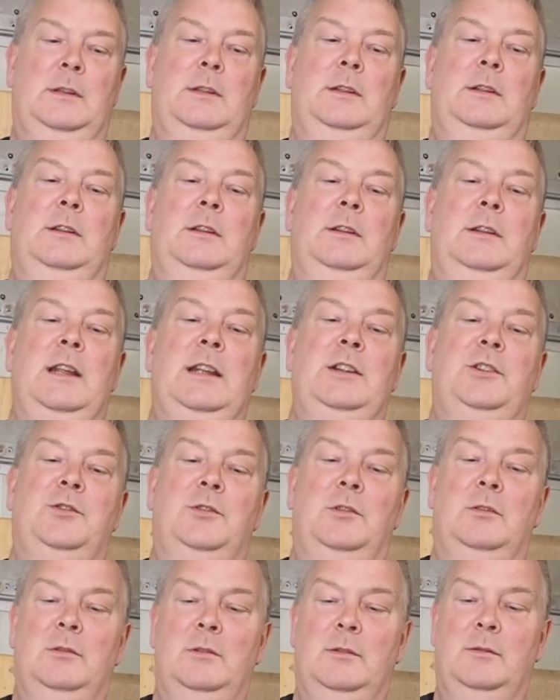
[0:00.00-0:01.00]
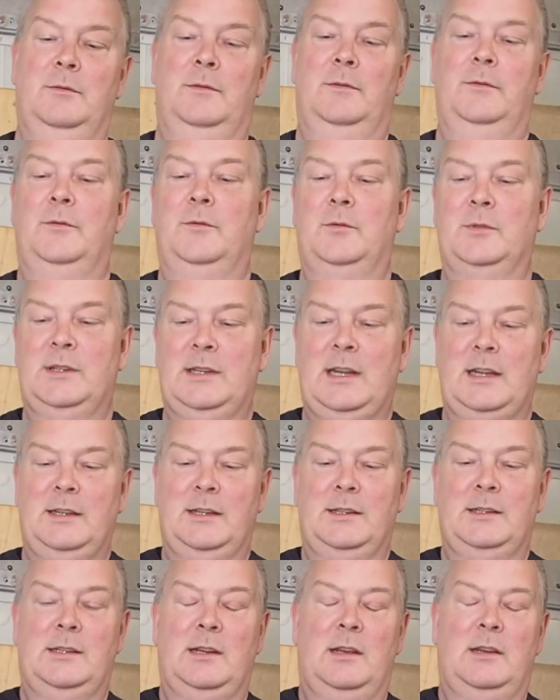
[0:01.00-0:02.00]
the national or
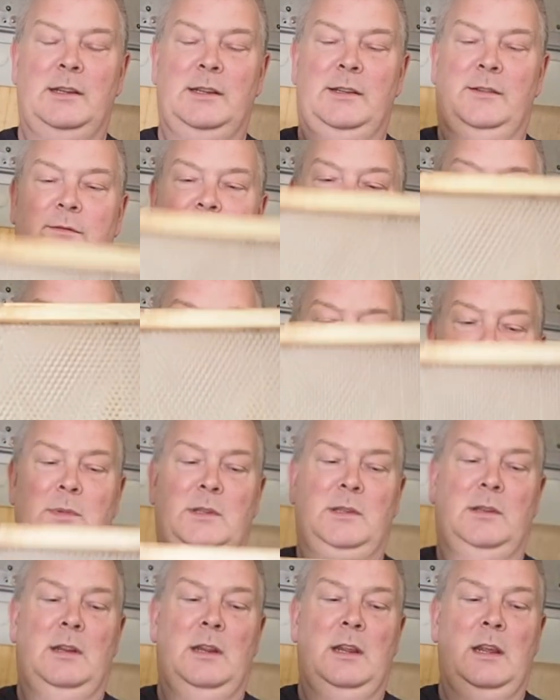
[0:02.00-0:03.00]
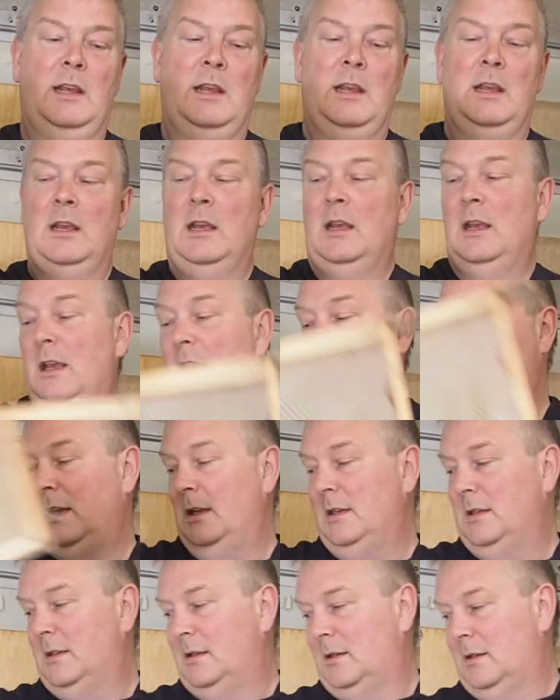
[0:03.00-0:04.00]
standard size frames,
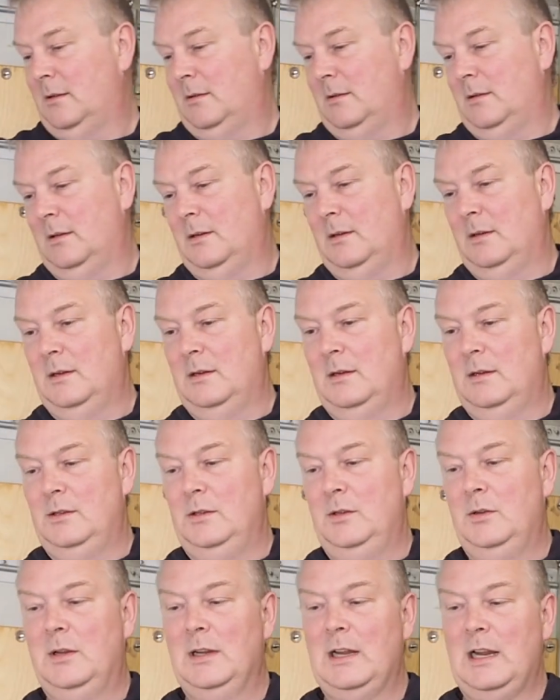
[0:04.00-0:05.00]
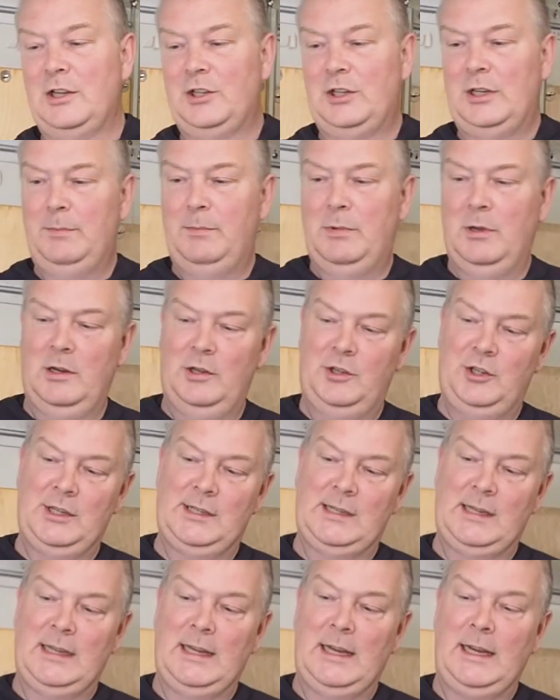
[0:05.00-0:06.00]
is you can actually
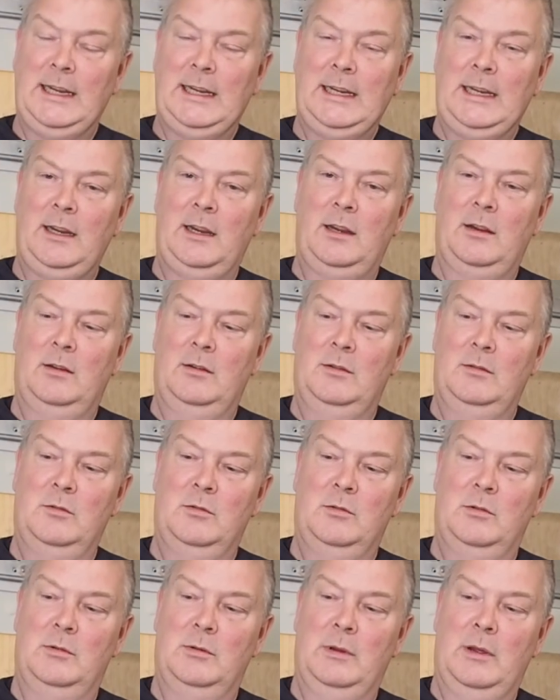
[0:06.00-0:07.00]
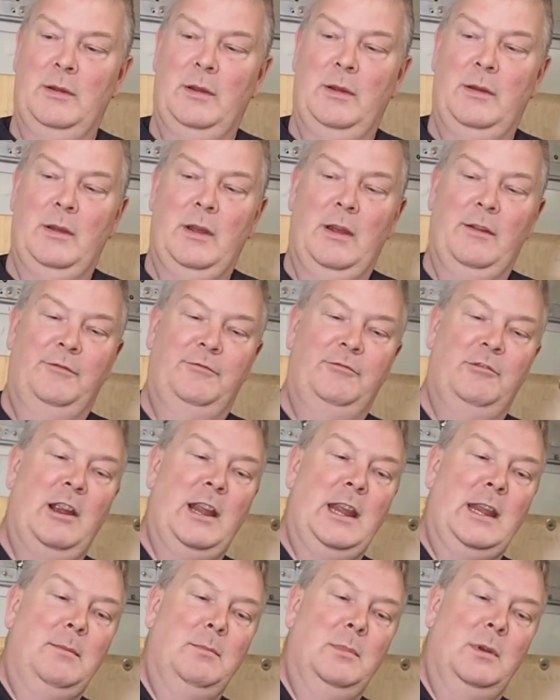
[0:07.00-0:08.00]
purchase an eek or a
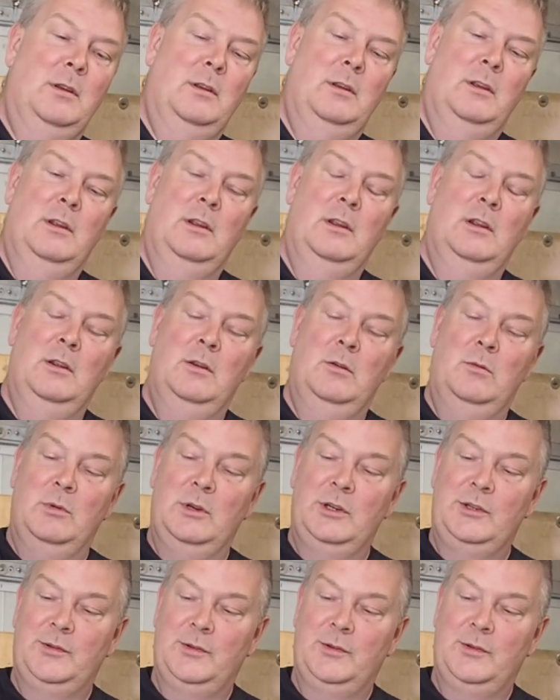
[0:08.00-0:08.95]
frame which